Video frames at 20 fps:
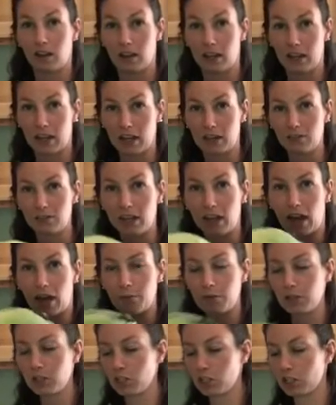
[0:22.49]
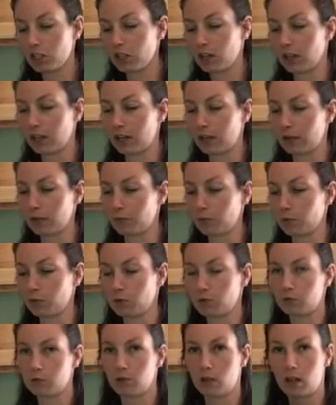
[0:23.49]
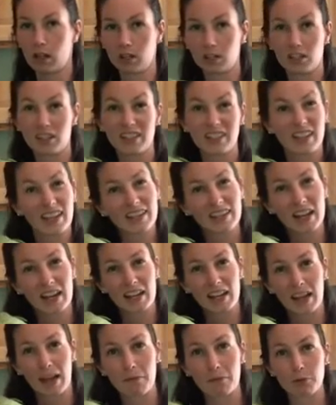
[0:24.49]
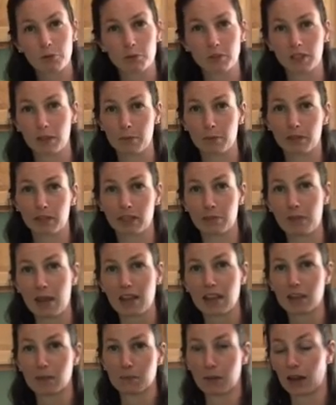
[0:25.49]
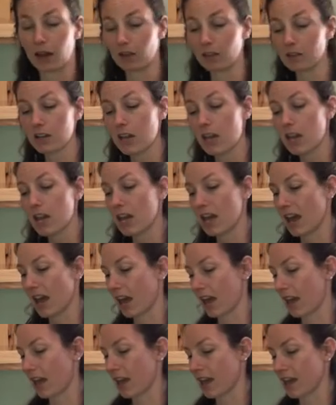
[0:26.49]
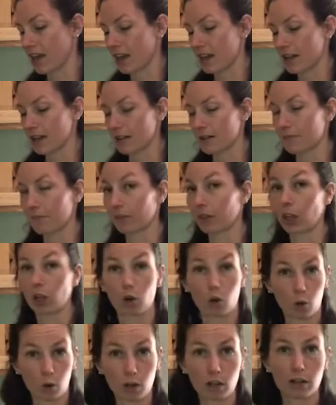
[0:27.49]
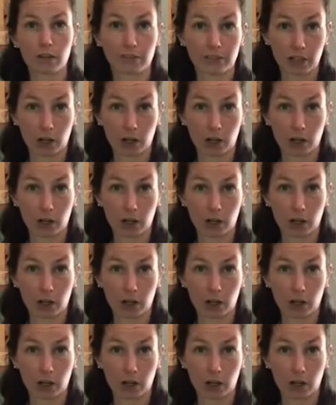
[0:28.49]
A head of cabbage. A good sized head of cabbage will typically make about a quart of